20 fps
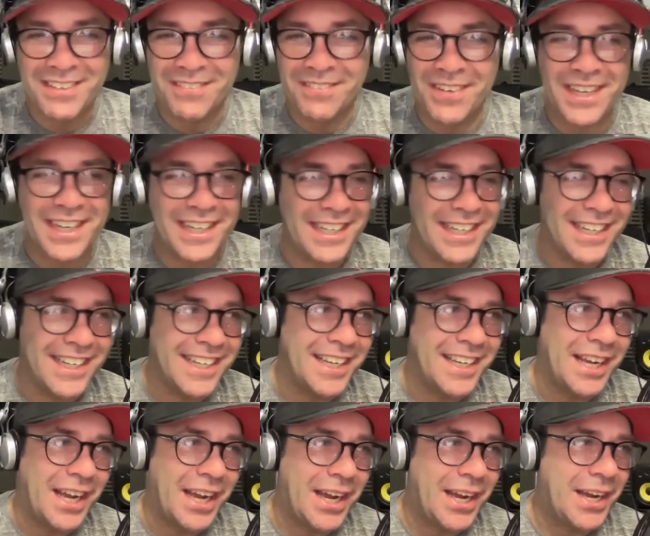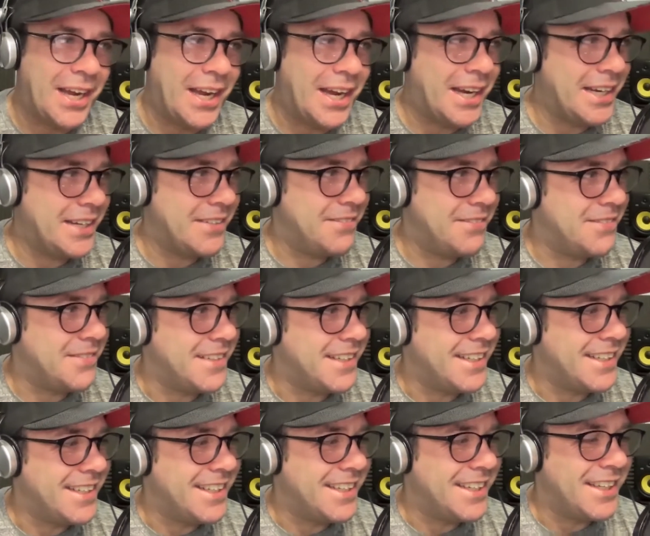mate, I'm
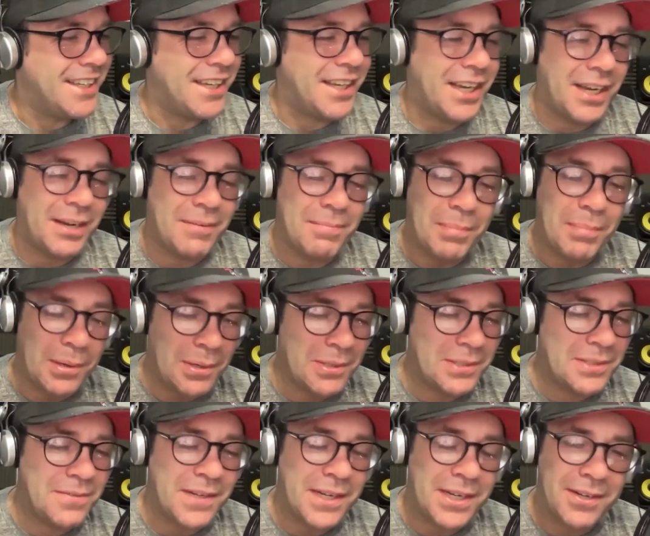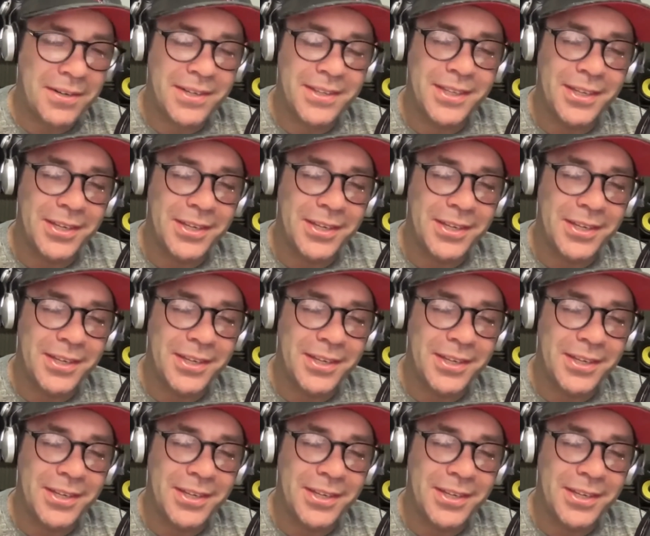bored of hearing